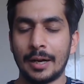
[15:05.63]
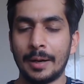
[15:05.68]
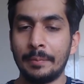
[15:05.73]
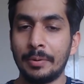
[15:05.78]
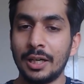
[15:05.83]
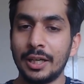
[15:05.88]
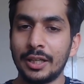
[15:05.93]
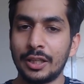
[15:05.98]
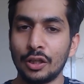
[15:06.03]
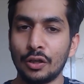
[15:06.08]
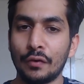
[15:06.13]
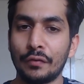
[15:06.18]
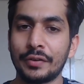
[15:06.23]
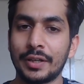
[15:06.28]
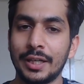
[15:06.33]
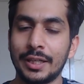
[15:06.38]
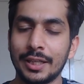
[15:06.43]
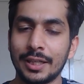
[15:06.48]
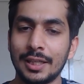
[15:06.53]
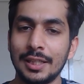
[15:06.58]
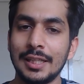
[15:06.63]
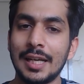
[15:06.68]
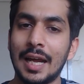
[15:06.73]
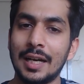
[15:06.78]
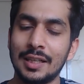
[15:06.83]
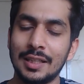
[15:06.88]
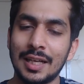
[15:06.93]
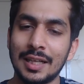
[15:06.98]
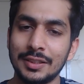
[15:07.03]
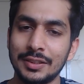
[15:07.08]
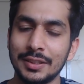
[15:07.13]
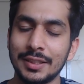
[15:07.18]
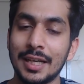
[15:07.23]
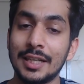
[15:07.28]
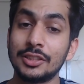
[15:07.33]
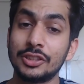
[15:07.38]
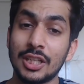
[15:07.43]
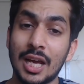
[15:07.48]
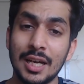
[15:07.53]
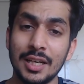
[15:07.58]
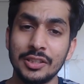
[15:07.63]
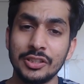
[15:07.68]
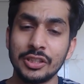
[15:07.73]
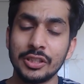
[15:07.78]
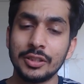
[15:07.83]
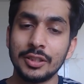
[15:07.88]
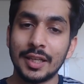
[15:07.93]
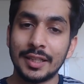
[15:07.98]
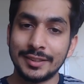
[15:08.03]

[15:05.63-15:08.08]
ability of critically analyzing and challenging the